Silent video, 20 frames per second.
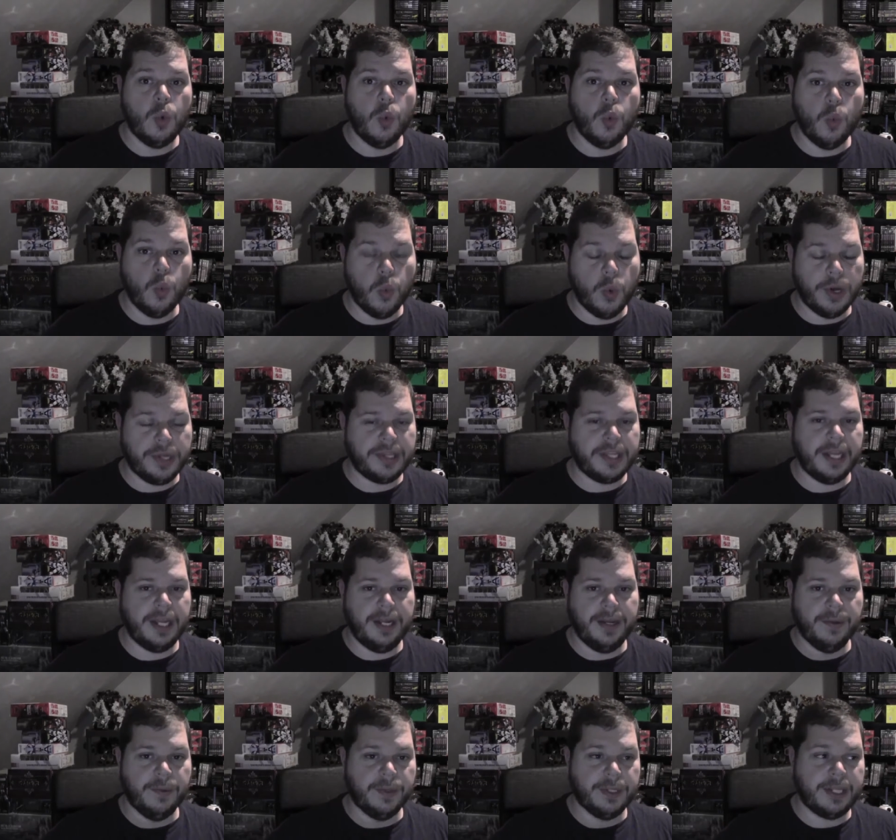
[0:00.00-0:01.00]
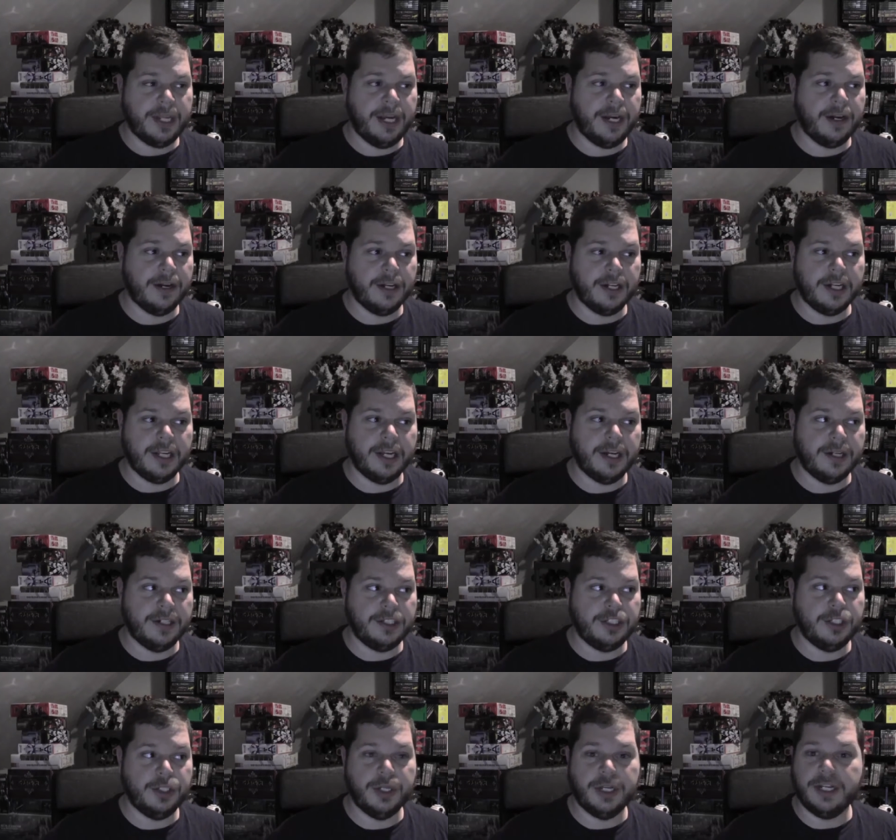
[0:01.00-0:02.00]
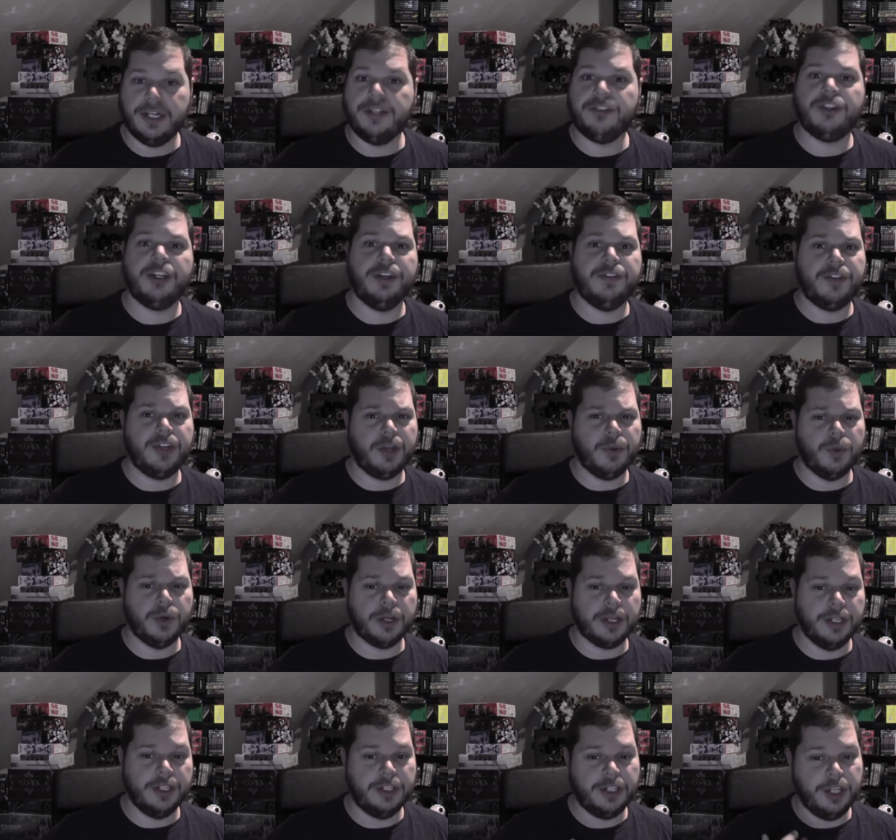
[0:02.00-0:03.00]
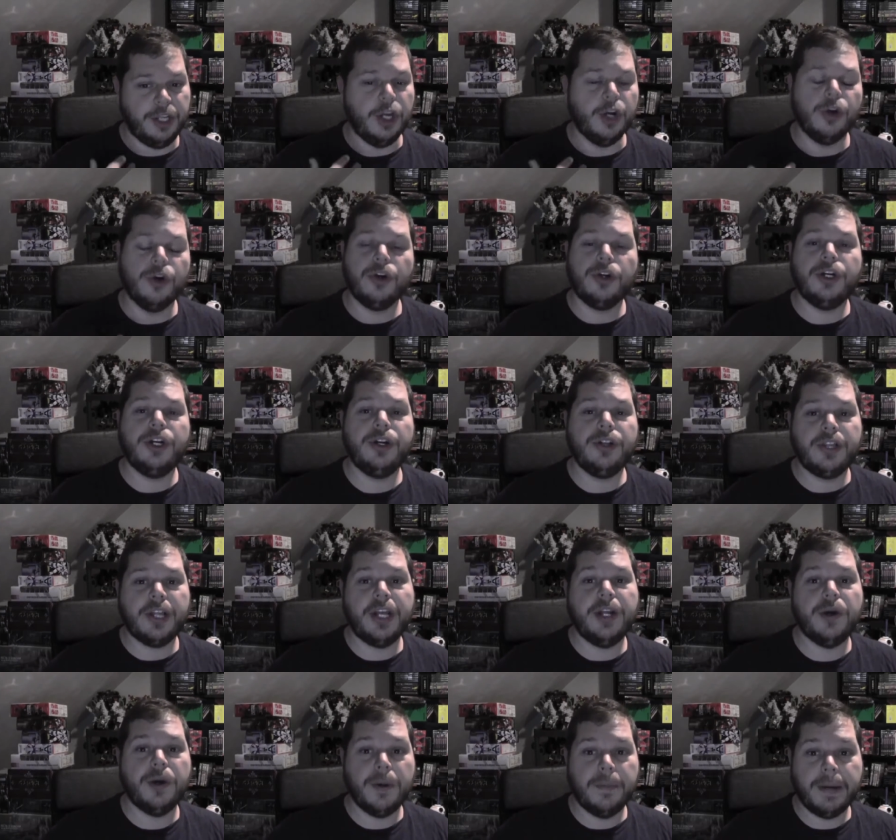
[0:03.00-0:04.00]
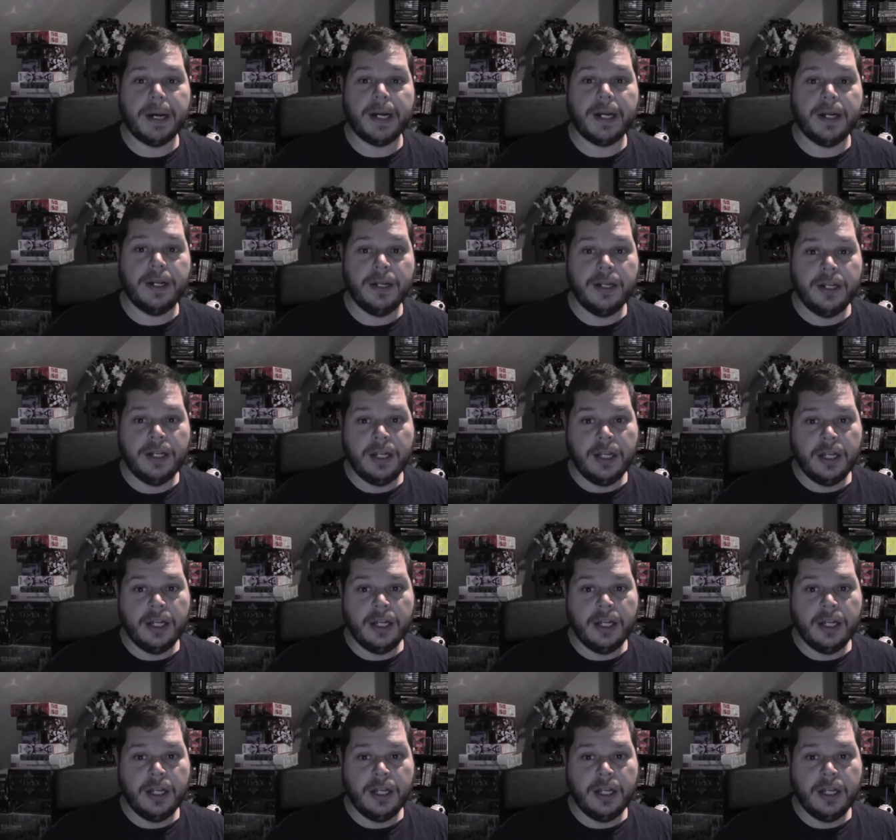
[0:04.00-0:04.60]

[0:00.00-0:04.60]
what they are going to guarantee you, and they see if they can work it. The earlier they know about it,